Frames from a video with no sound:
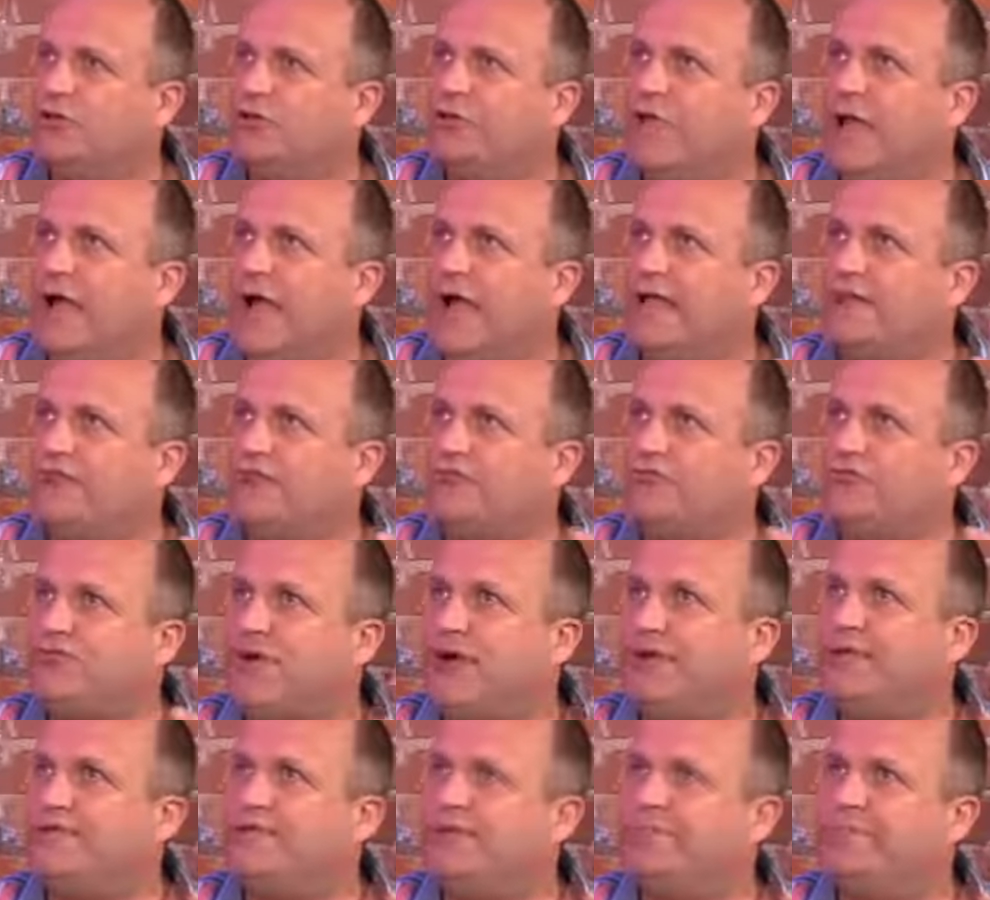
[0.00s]
And
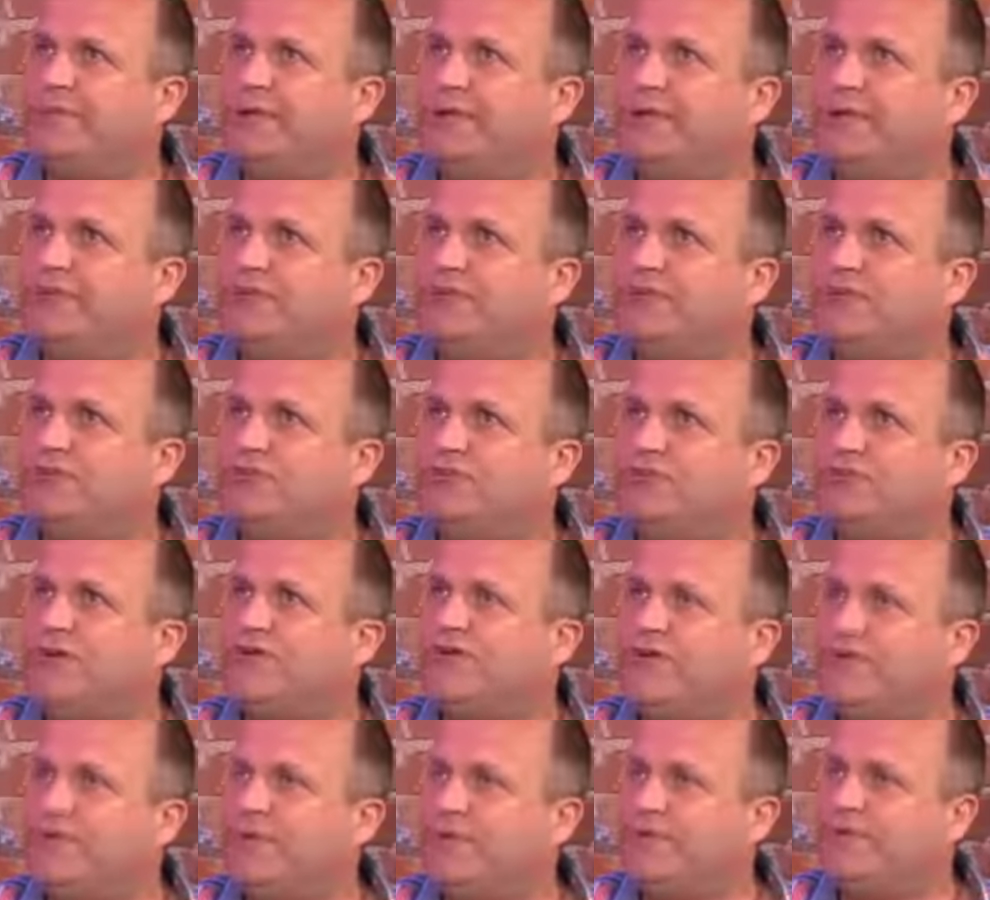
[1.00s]
try to be
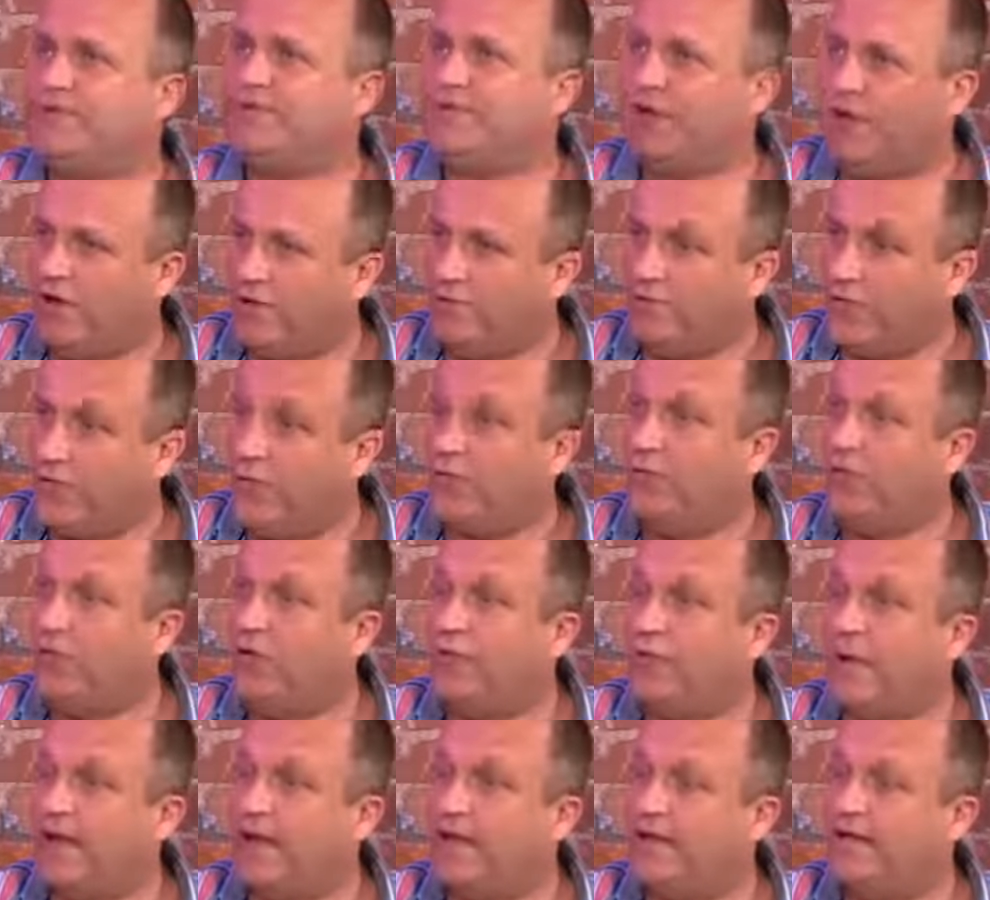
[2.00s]
genuine of who
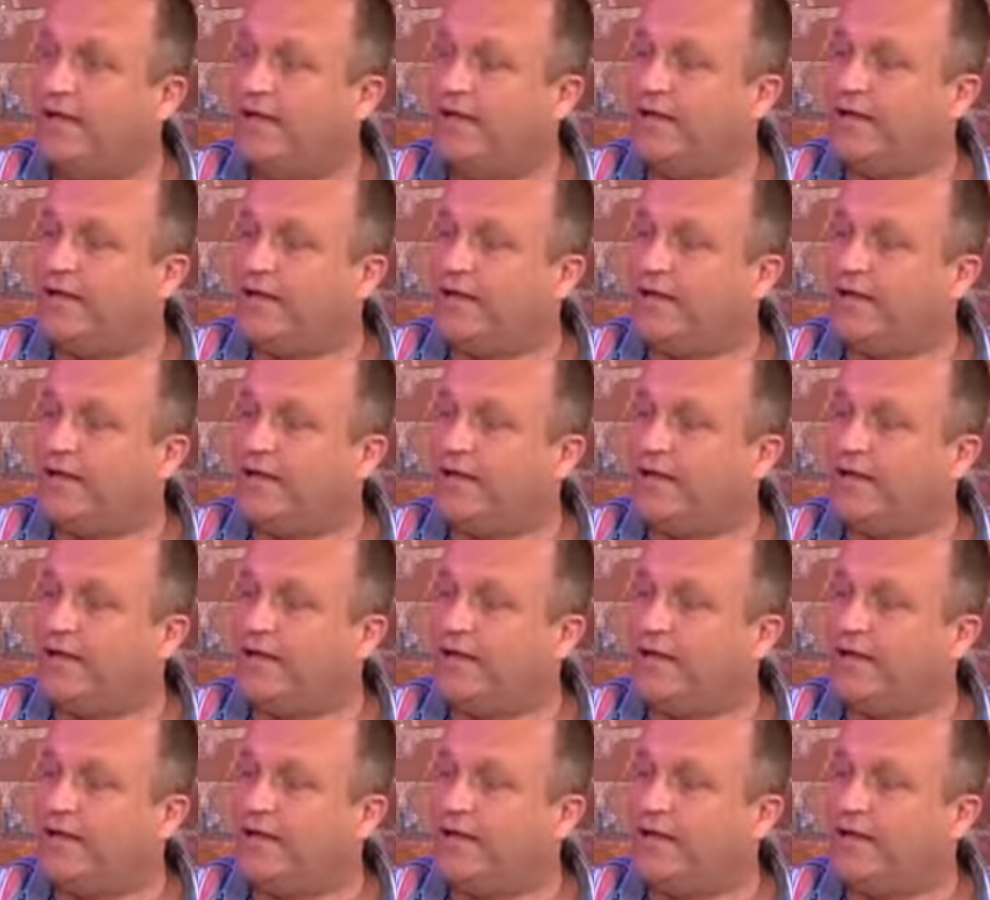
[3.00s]
you are.